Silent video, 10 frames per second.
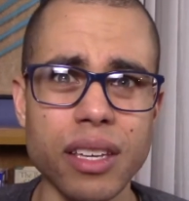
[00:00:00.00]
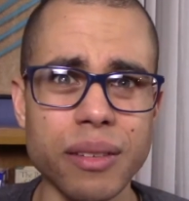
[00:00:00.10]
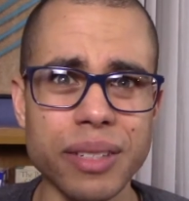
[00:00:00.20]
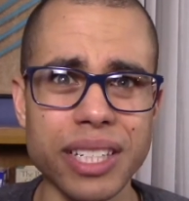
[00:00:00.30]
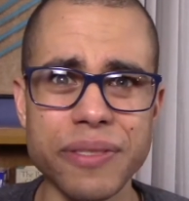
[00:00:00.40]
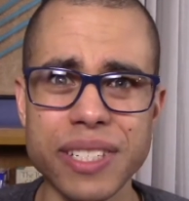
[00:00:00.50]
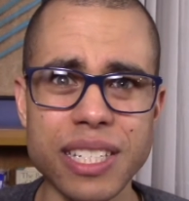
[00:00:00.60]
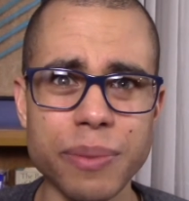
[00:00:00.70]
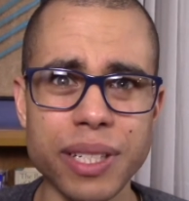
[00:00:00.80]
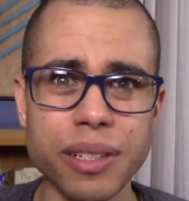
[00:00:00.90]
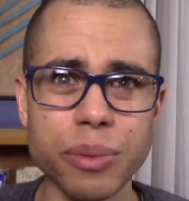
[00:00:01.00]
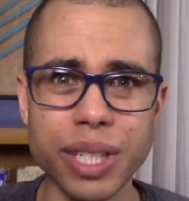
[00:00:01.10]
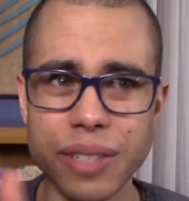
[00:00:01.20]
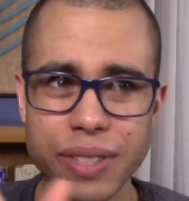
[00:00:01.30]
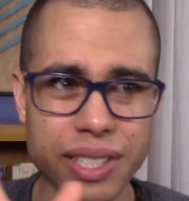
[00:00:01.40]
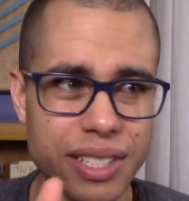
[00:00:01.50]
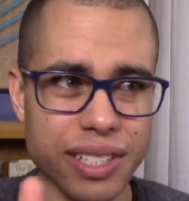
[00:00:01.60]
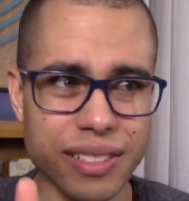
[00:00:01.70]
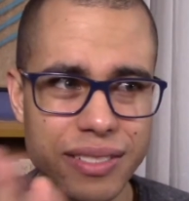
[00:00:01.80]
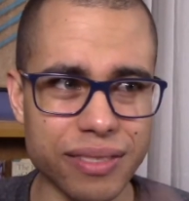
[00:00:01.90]
But if it's something irrelevant
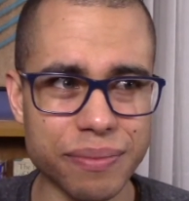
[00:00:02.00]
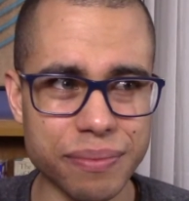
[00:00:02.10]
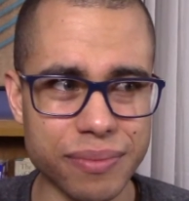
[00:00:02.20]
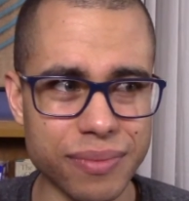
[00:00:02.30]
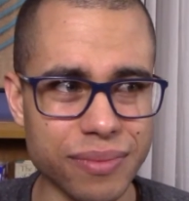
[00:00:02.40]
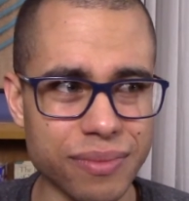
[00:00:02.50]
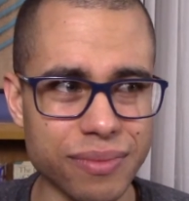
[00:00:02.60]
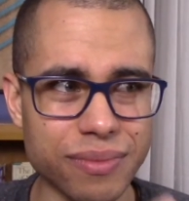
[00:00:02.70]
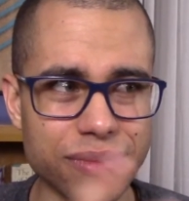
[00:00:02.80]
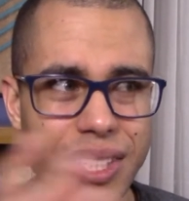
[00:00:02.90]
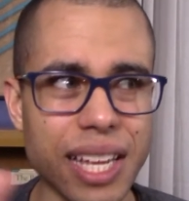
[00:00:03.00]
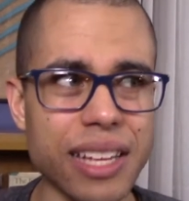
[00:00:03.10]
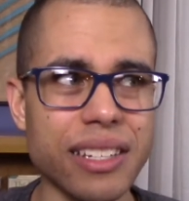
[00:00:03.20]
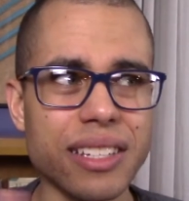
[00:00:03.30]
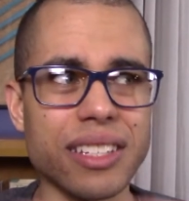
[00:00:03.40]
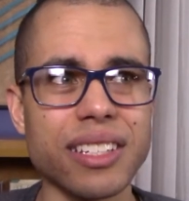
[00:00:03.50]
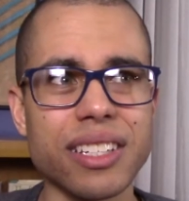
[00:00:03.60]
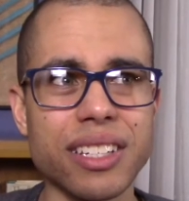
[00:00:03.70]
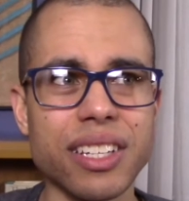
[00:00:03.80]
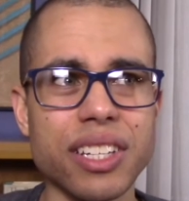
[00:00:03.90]
and
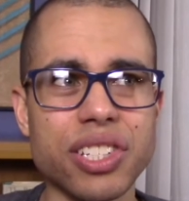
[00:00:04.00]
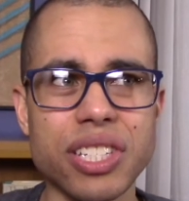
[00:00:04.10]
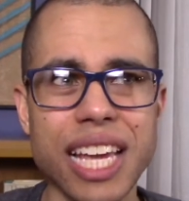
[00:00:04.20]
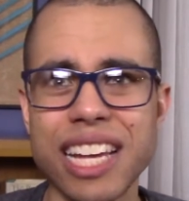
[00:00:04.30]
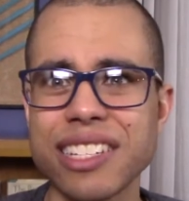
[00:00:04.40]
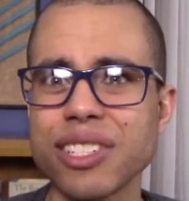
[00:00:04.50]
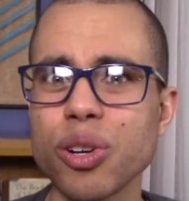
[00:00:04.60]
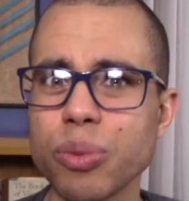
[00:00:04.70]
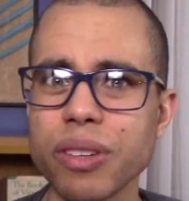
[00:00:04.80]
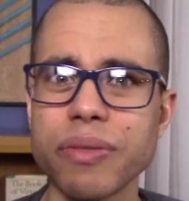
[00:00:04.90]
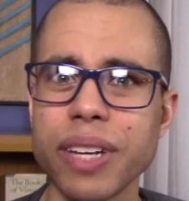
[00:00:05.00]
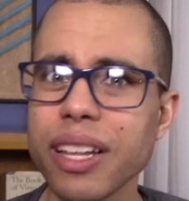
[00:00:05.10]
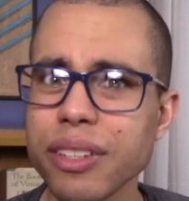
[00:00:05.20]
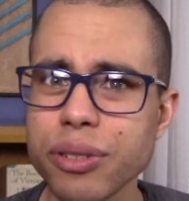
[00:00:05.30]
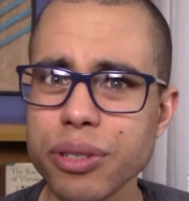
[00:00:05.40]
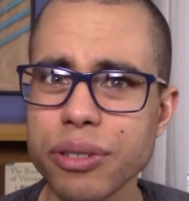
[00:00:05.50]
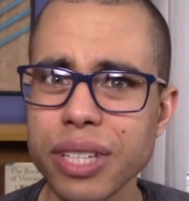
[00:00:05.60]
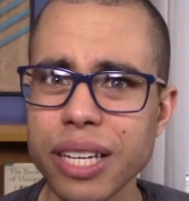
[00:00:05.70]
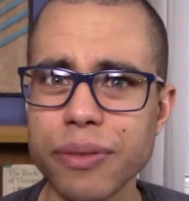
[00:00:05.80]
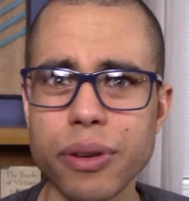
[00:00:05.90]
it just adds no real value to your
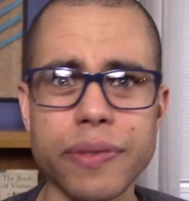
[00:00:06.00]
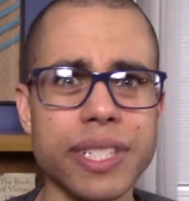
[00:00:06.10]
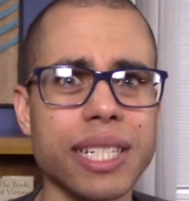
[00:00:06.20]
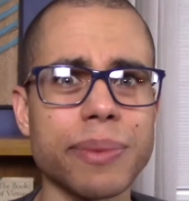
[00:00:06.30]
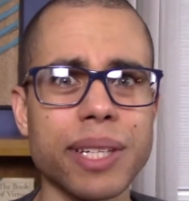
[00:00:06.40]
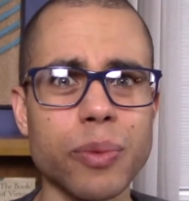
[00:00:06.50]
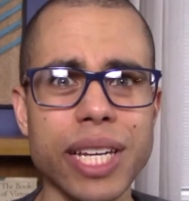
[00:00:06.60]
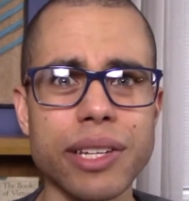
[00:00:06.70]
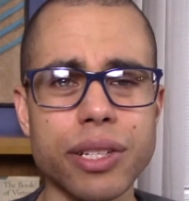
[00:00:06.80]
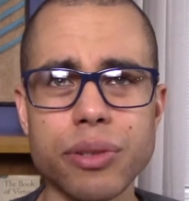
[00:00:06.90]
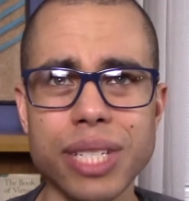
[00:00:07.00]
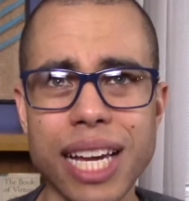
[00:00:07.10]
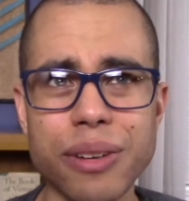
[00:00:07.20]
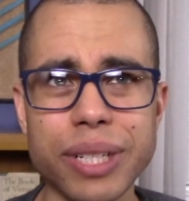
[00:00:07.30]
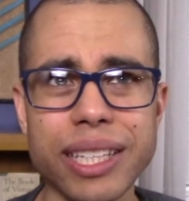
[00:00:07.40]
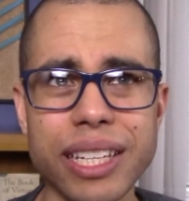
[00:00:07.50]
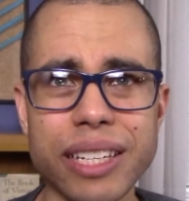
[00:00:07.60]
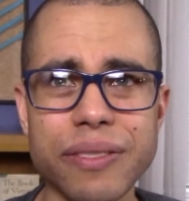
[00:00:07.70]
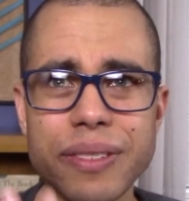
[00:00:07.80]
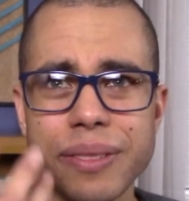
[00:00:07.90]
life, or if it's something weighing you down in
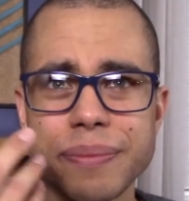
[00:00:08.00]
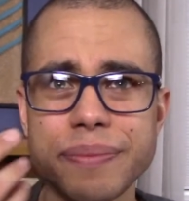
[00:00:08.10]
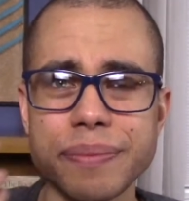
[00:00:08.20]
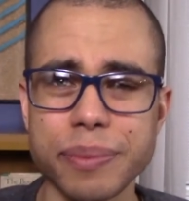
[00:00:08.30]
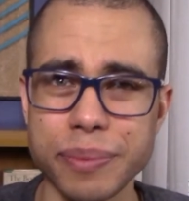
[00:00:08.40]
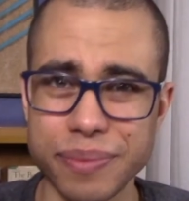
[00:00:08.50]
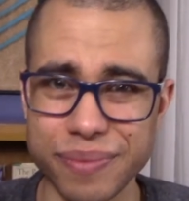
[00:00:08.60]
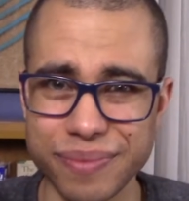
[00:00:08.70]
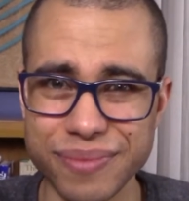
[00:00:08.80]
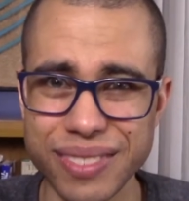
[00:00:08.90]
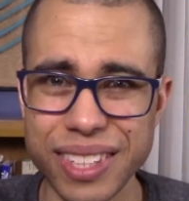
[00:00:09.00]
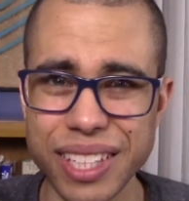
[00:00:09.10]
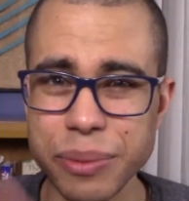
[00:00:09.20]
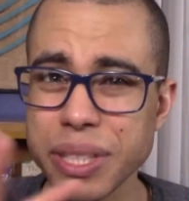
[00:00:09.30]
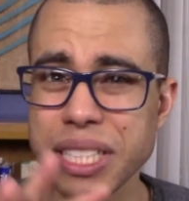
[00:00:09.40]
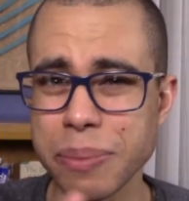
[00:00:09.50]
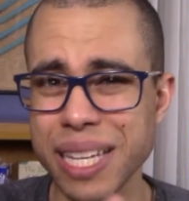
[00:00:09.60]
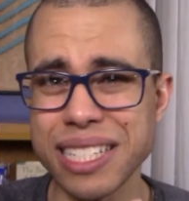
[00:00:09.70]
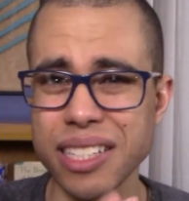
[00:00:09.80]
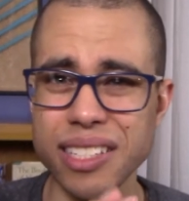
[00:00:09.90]
life, it really
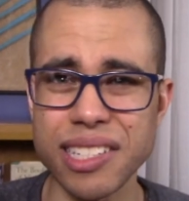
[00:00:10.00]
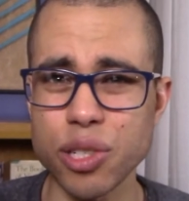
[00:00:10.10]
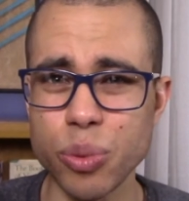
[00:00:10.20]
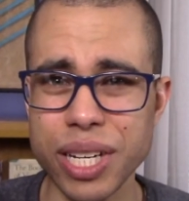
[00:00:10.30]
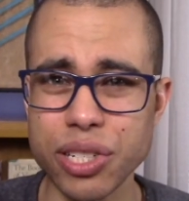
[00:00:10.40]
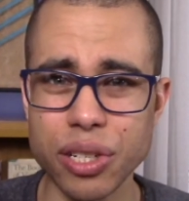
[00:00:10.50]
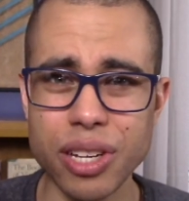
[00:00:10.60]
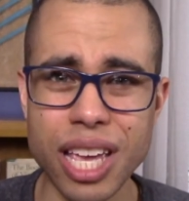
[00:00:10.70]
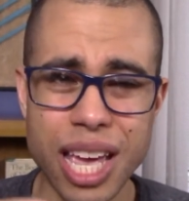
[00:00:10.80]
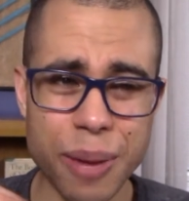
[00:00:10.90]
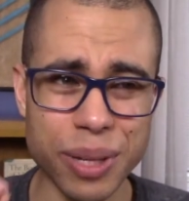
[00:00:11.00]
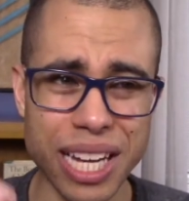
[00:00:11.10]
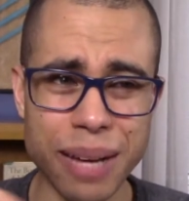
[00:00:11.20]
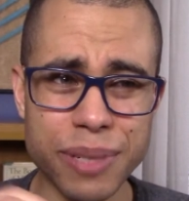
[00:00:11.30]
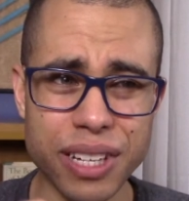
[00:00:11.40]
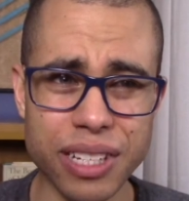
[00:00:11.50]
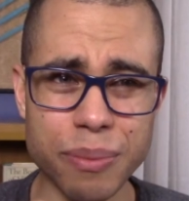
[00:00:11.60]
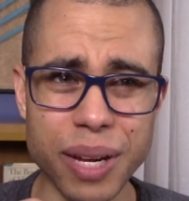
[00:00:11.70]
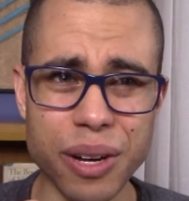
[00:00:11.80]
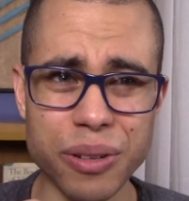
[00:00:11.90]
depends on the situation. But I'm talking
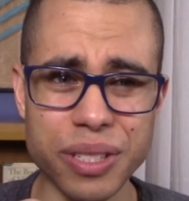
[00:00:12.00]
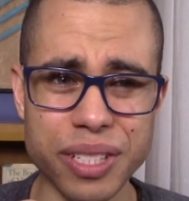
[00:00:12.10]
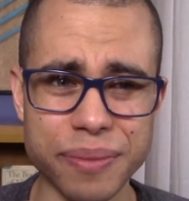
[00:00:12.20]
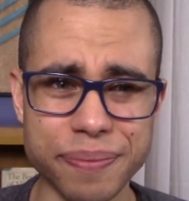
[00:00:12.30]
about